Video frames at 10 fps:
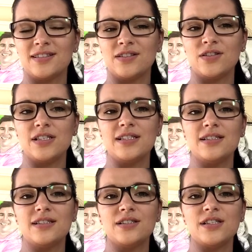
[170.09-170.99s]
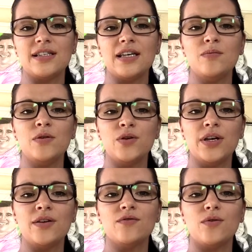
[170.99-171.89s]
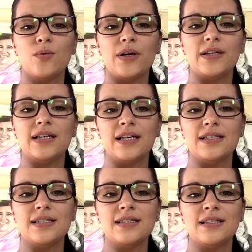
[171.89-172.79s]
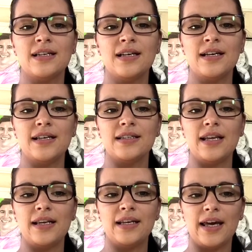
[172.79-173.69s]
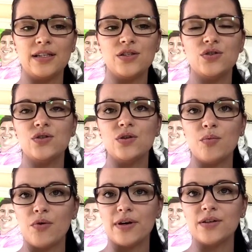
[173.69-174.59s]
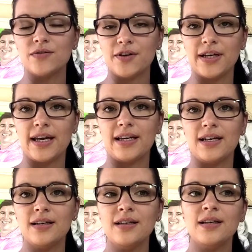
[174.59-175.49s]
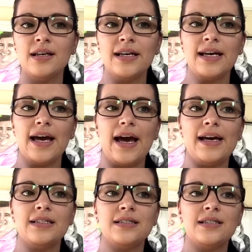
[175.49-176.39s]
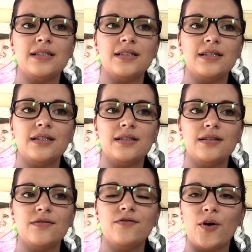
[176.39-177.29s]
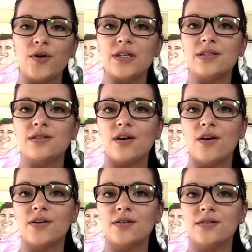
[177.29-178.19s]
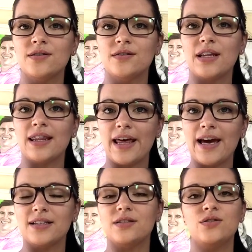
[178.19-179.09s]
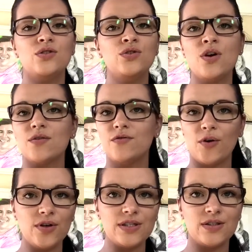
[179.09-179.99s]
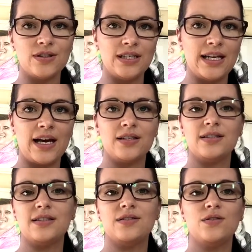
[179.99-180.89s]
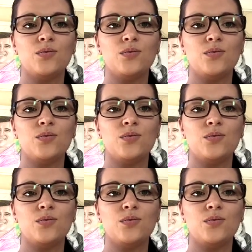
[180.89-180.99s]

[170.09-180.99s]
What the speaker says: So just keep looking for what it is that gets you to the point of creating, and focus on that. Do not focus on the doubts.